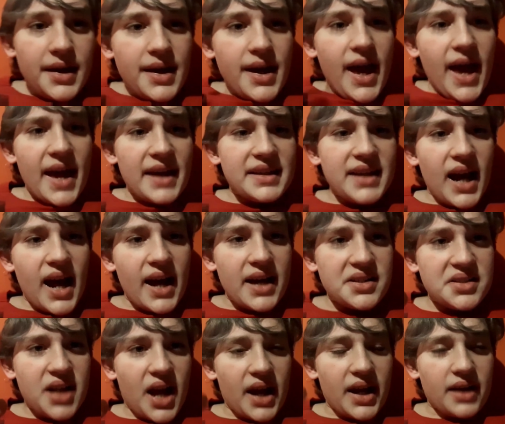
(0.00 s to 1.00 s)
Hey
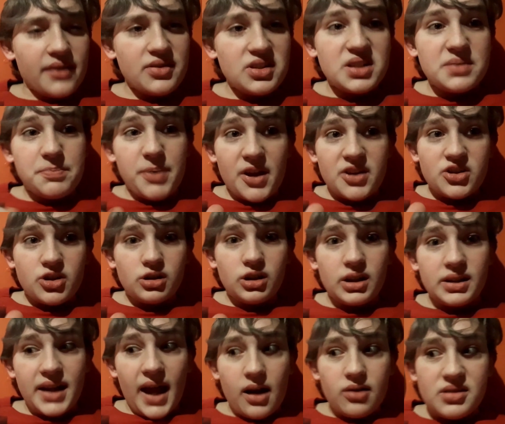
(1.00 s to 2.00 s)
guys, I have a special
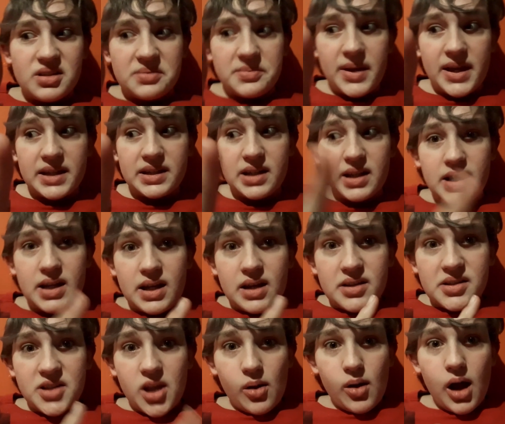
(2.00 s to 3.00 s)
announcement.
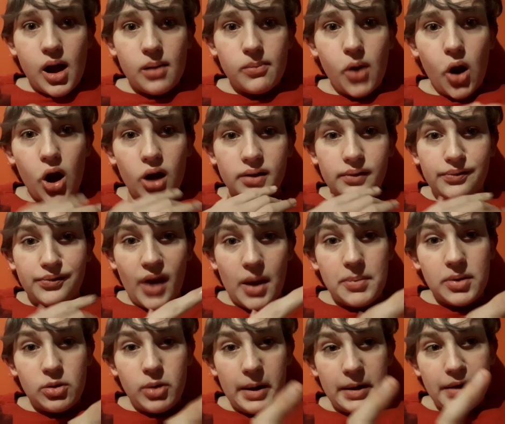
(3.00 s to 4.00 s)
So, on
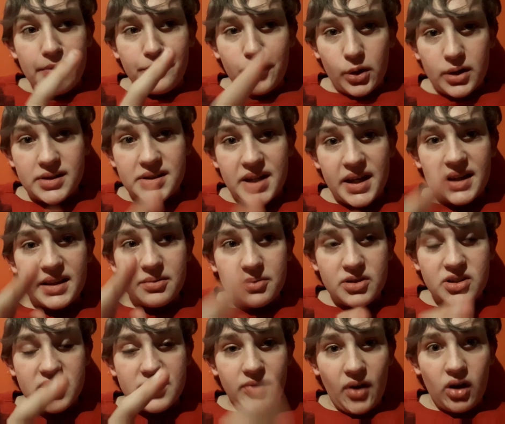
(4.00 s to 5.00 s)
February 14th,
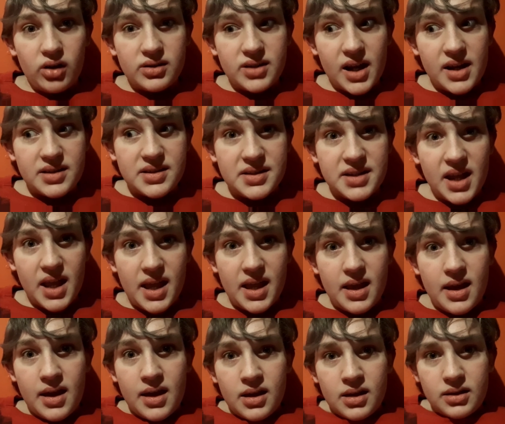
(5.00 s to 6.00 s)
which is Valentine's
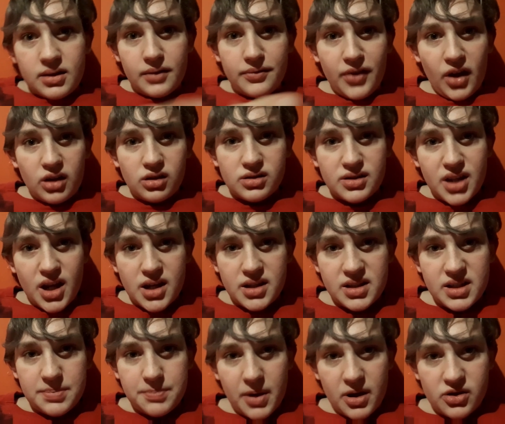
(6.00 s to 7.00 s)
Day, the
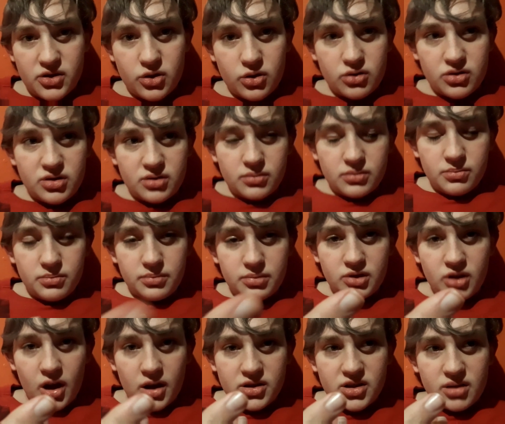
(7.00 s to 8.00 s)
Valentine's special
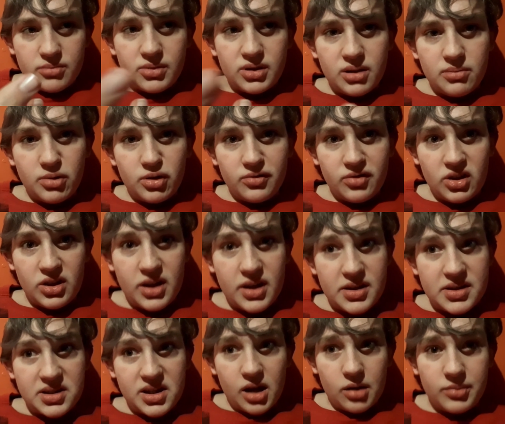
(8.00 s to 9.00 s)
Gotcha mini movie
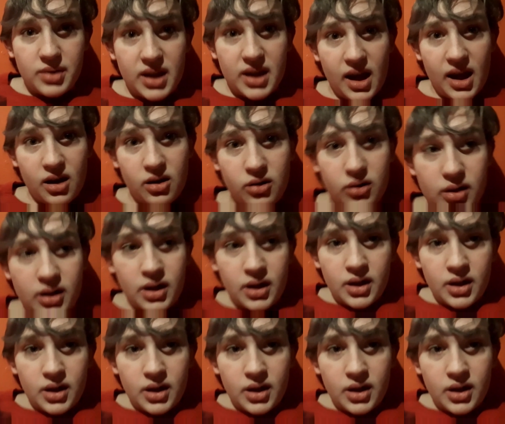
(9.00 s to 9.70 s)
is coming out.